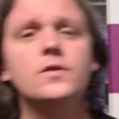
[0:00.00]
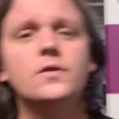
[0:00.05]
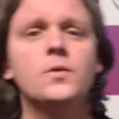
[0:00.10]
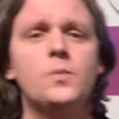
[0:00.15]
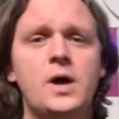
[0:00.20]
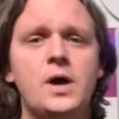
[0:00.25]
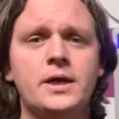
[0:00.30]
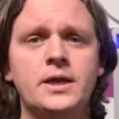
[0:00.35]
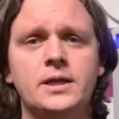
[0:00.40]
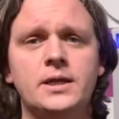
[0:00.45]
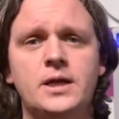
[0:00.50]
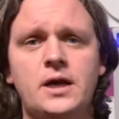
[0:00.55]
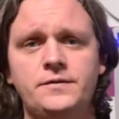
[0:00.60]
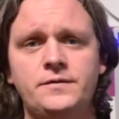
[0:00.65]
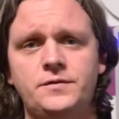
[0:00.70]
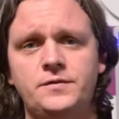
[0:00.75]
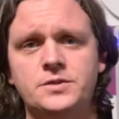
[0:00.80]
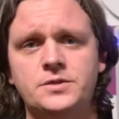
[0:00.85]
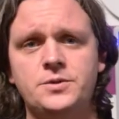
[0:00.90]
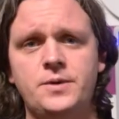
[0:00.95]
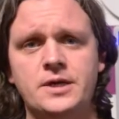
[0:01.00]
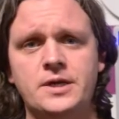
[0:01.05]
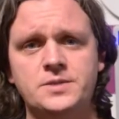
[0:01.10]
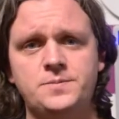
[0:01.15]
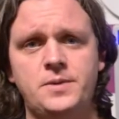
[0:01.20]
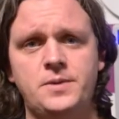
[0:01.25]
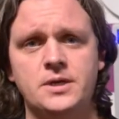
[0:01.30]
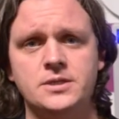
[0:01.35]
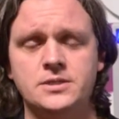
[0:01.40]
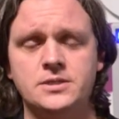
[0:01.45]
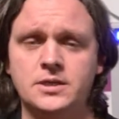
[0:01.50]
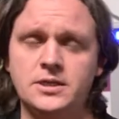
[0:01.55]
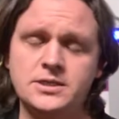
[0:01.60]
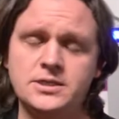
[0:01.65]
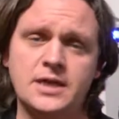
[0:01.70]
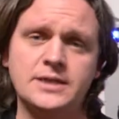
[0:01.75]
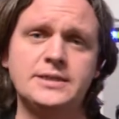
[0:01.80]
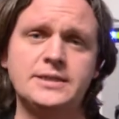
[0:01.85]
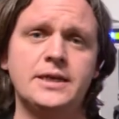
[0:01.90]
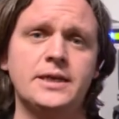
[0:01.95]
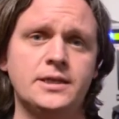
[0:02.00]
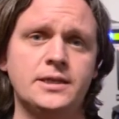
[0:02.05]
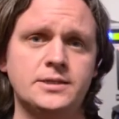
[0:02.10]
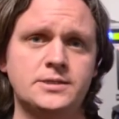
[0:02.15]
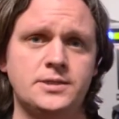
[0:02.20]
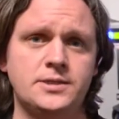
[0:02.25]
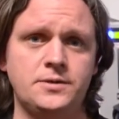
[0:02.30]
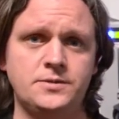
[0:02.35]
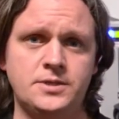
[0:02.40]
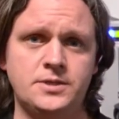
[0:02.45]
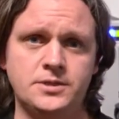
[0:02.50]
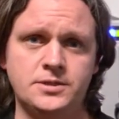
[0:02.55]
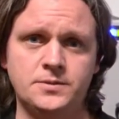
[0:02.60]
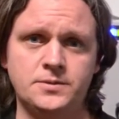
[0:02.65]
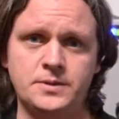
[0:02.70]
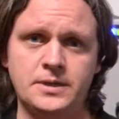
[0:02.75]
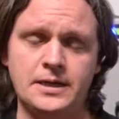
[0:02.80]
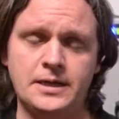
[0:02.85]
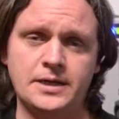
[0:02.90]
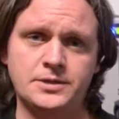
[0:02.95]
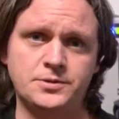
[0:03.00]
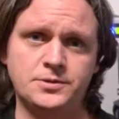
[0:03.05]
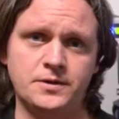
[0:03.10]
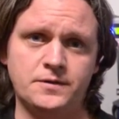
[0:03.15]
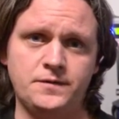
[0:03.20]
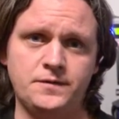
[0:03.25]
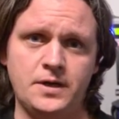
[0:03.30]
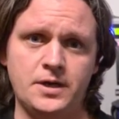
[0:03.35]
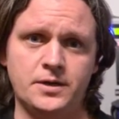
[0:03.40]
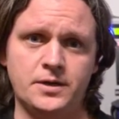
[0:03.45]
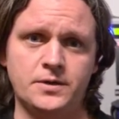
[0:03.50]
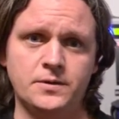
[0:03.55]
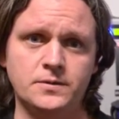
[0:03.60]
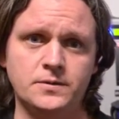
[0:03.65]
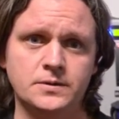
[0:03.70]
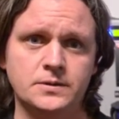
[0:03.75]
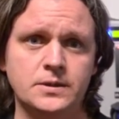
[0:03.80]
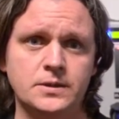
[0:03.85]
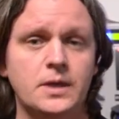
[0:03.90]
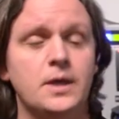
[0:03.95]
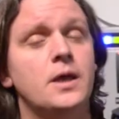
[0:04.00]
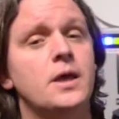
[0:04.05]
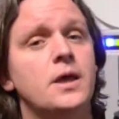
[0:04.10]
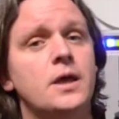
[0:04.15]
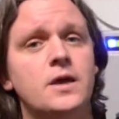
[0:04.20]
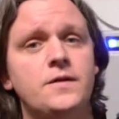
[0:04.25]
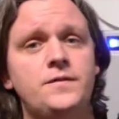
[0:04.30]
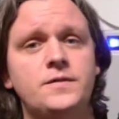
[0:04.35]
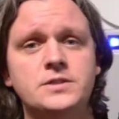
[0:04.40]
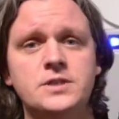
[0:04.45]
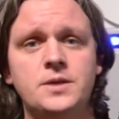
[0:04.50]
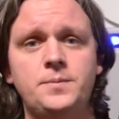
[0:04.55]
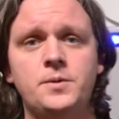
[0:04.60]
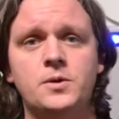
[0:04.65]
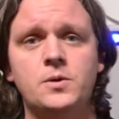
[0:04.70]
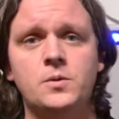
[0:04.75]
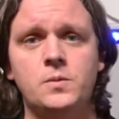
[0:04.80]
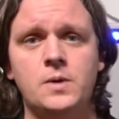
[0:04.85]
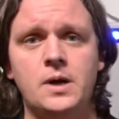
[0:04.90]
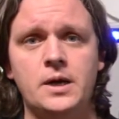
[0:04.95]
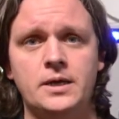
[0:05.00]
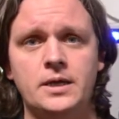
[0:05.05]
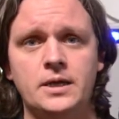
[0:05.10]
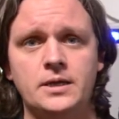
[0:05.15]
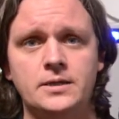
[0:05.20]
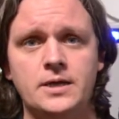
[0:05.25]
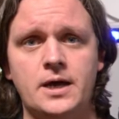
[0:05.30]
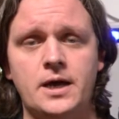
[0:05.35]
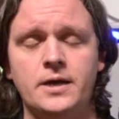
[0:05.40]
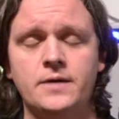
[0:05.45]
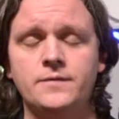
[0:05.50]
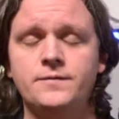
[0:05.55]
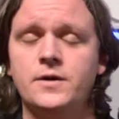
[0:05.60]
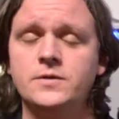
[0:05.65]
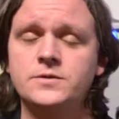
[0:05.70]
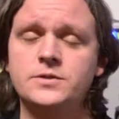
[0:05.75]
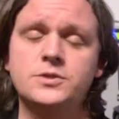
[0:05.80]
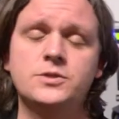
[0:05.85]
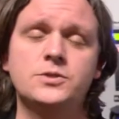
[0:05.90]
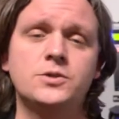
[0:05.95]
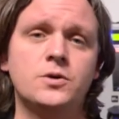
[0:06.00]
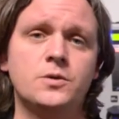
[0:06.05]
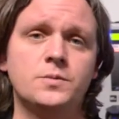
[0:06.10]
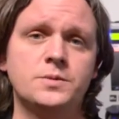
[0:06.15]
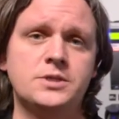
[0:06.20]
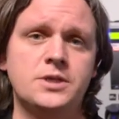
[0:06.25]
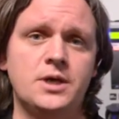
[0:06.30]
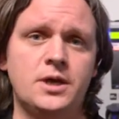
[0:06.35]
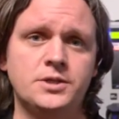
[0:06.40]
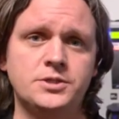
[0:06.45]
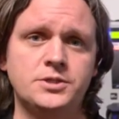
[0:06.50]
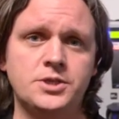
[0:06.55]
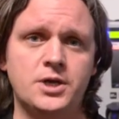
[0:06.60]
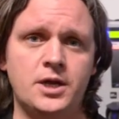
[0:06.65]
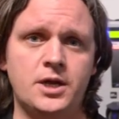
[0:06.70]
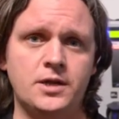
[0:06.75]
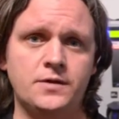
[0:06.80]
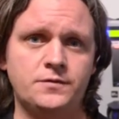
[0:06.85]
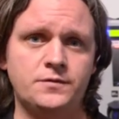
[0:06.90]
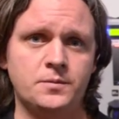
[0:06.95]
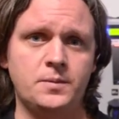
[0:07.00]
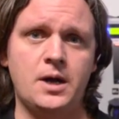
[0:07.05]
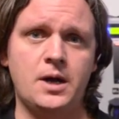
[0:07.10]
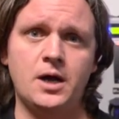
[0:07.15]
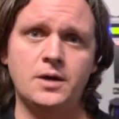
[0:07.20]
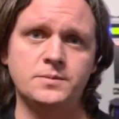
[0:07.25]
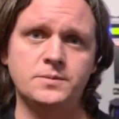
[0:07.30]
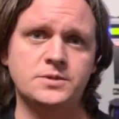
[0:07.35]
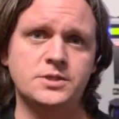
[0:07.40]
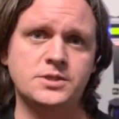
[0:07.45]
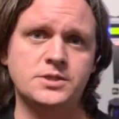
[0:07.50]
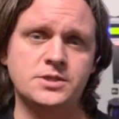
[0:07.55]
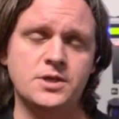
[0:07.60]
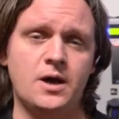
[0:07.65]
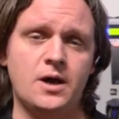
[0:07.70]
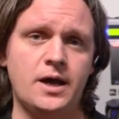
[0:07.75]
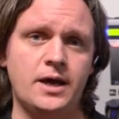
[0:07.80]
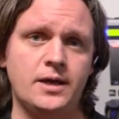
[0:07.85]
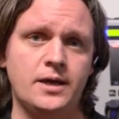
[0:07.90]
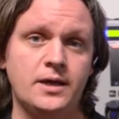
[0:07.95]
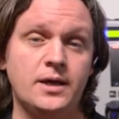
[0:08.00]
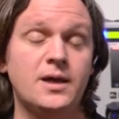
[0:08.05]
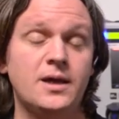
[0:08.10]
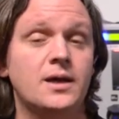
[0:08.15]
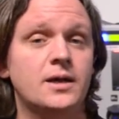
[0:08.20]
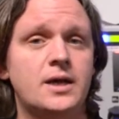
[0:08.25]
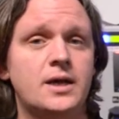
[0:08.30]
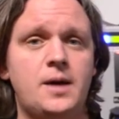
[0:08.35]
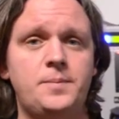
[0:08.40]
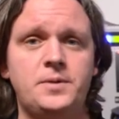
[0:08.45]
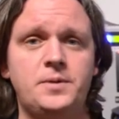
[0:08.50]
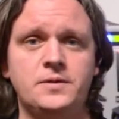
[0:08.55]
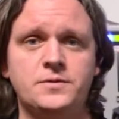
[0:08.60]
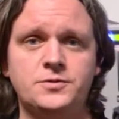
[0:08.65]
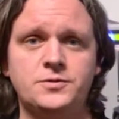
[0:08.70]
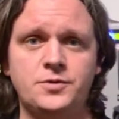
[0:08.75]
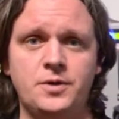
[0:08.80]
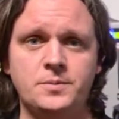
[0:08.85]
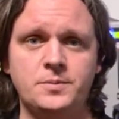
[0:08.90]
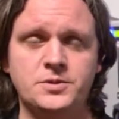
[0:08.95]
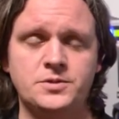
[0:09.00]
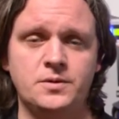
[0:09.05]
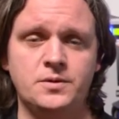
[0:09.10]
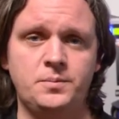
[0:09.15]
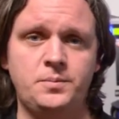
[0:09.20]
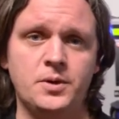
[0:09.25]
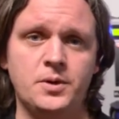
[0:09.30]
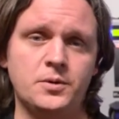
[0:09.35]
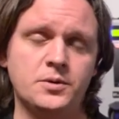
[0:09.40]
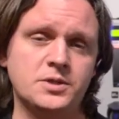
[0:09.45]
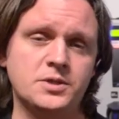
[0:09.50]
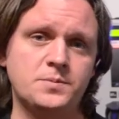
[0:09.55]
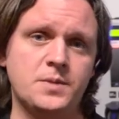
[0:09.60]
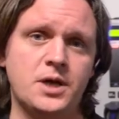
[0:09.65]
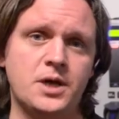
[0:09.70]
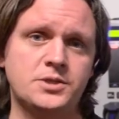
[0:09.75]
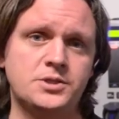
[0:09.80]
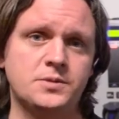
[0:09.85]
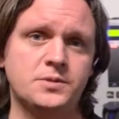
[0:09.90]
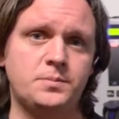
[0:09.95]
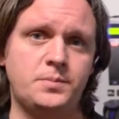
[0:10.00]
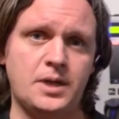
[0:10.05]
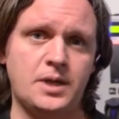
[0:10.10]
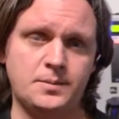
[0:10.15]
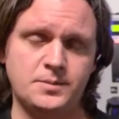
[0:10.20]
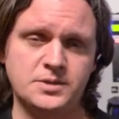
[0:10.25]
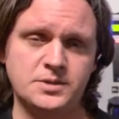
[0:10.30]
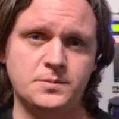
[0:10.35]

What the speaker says: The working life of a tradesperson is ideally suited to an electric vehicle. If your typical working day involves a short return journey from home to site, a couple of trips to a builder's merchant, plumber's